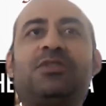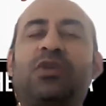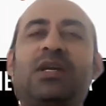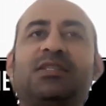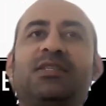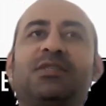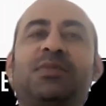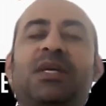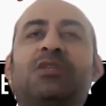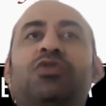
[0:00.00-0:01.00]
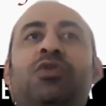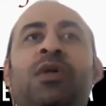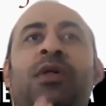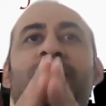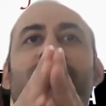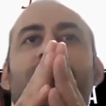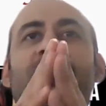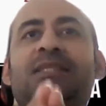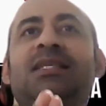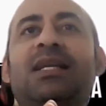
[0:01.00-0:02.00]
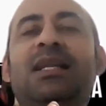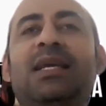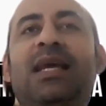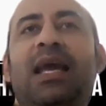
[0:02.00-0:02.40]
So let's just begin. So basically,